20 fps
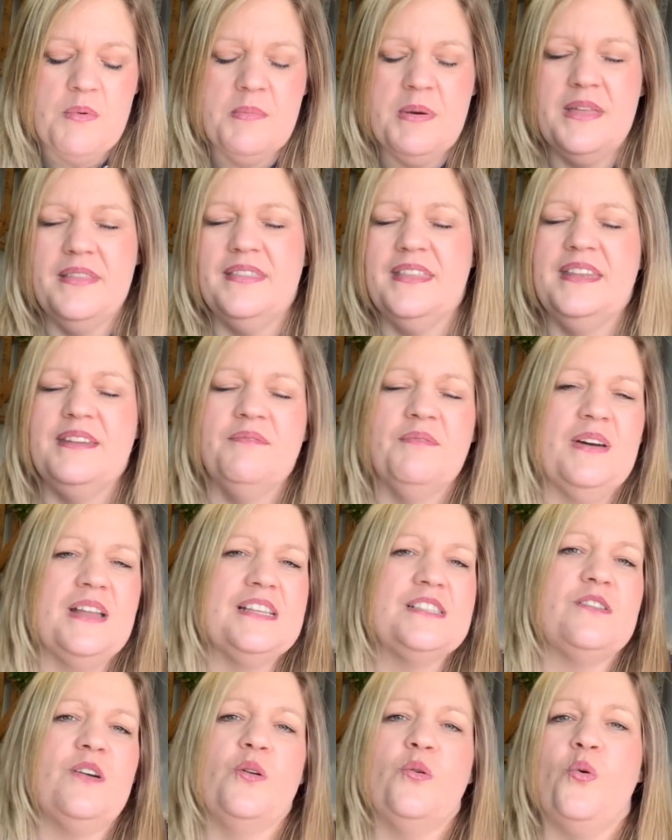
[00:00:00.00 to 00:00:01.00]
one, but then when I
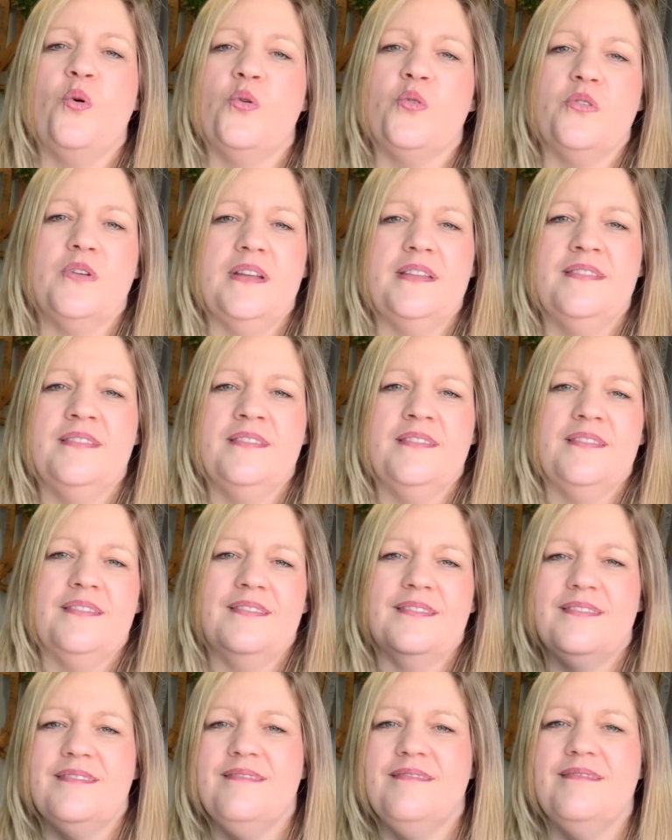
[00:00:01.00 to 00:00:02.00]
started ordering,
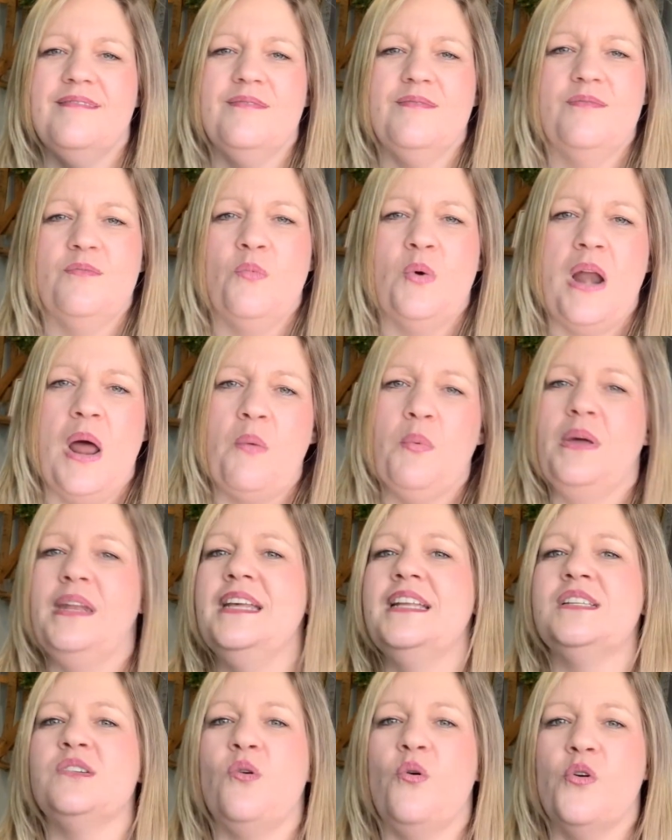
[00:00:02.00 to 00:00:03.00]
when I went
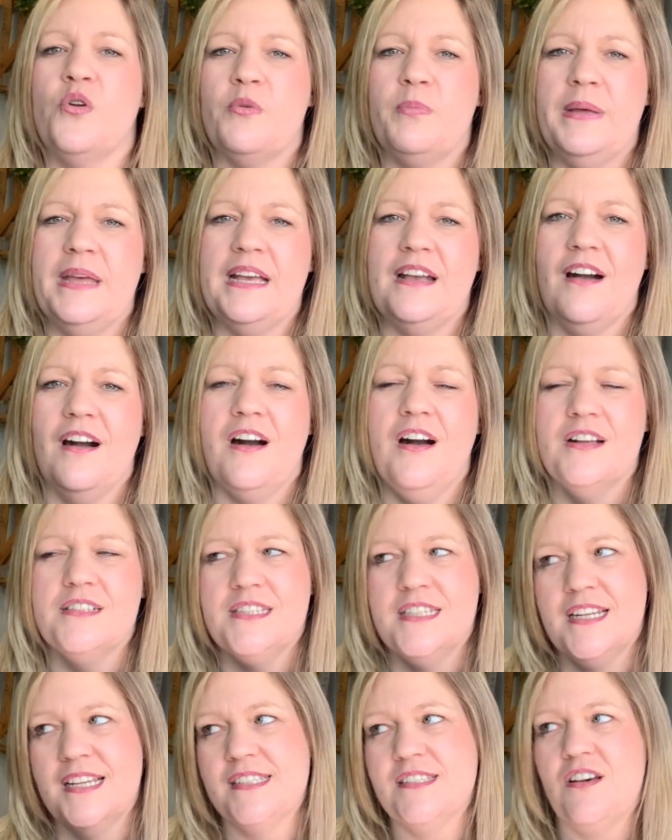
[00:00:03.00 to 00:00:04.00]
in to order peacock,
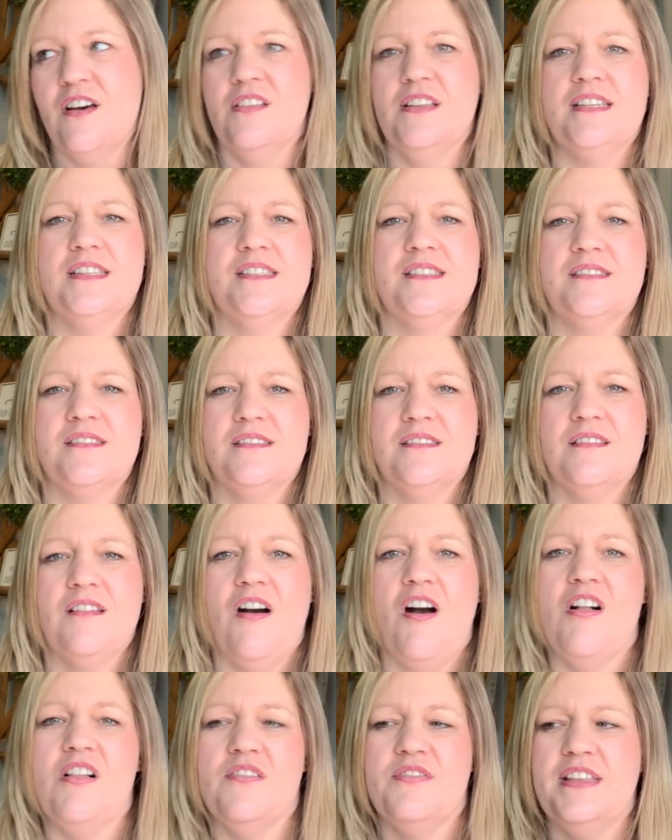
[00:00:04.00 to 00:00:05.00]
then I saw
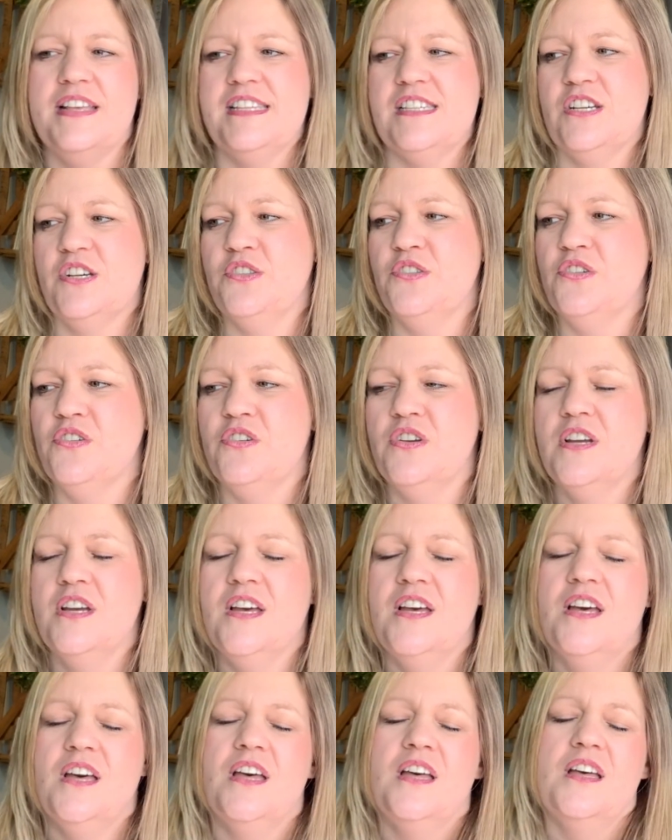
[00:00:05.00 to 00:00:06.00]
all of these other
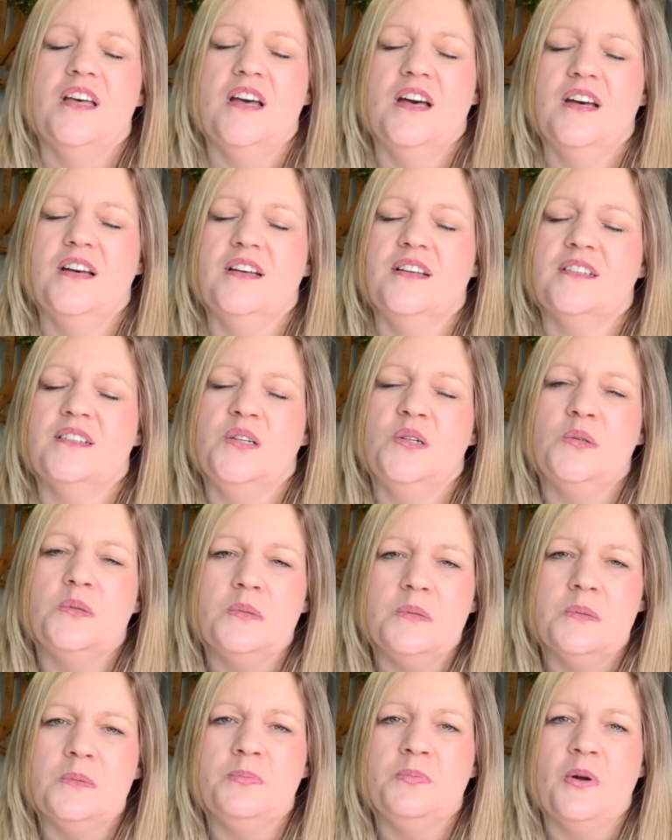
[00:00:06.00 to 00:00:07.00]

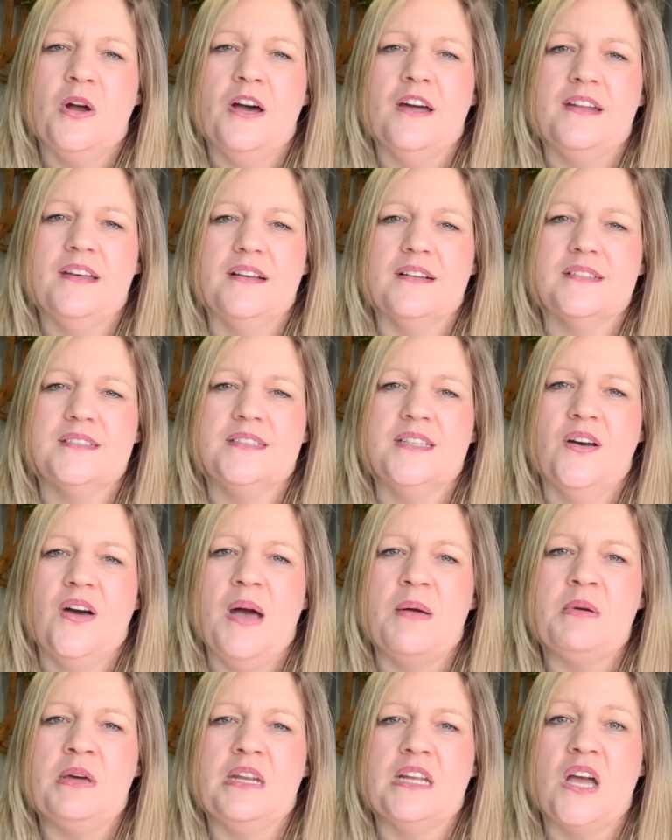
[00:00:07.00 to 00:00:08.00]
cool products. So
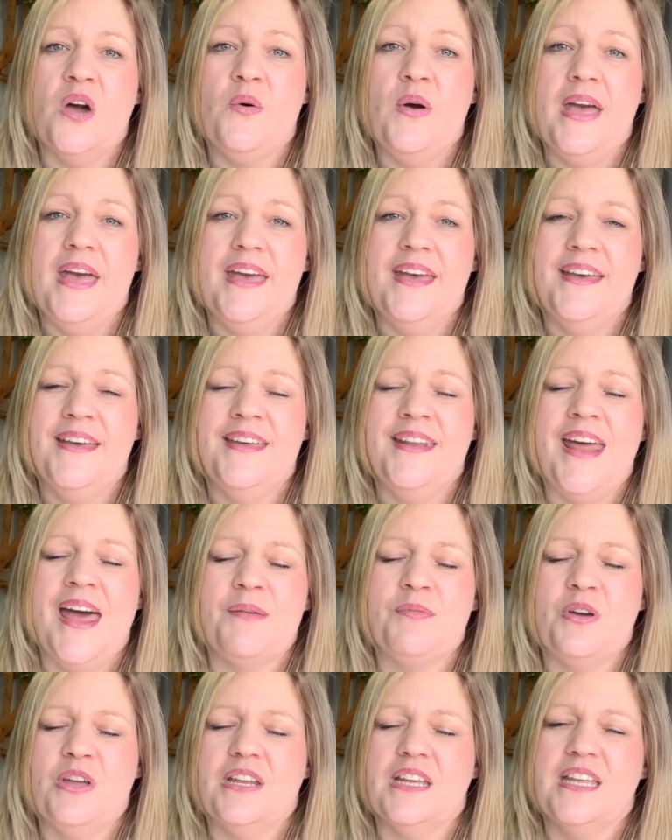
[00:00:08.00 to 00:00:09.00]
I'm gonna go ahead,
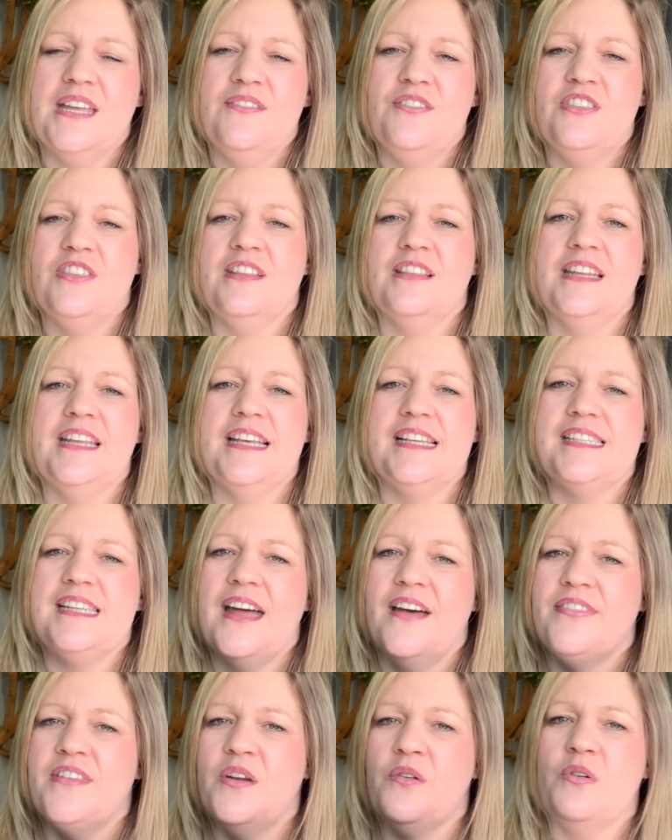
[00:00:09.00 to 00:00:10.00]
I'm gonna give you the links
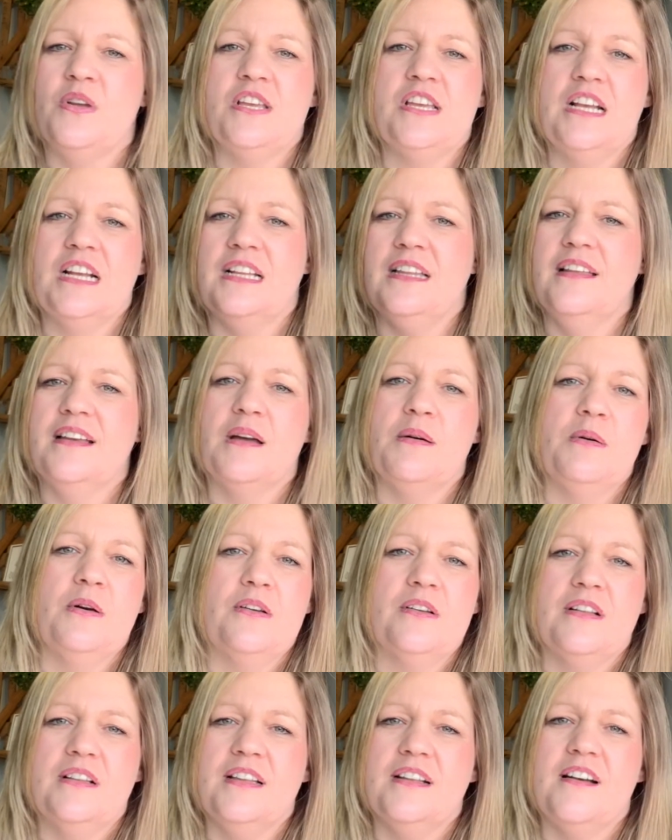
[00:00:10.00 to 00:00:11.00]
down there where you can click
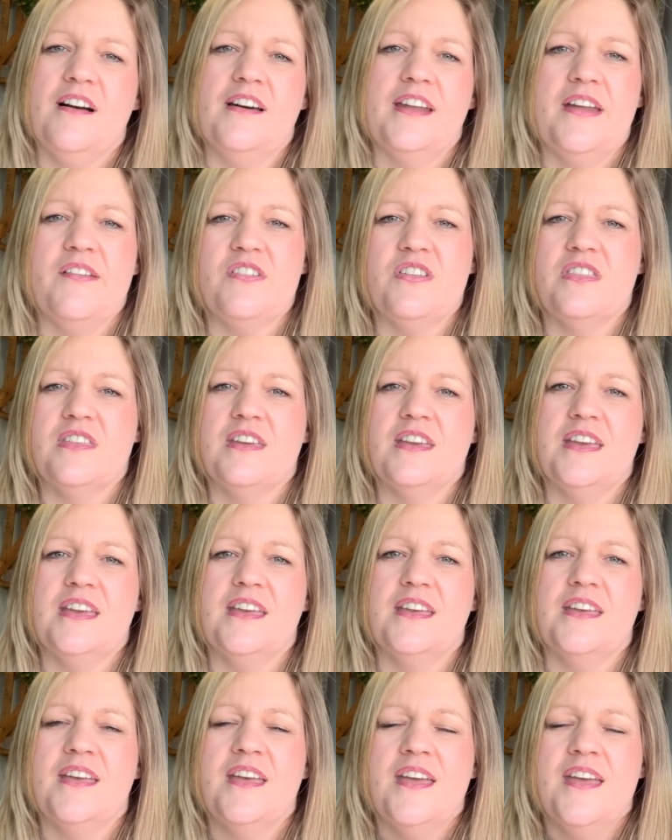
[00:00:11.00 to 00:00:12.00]
on everything.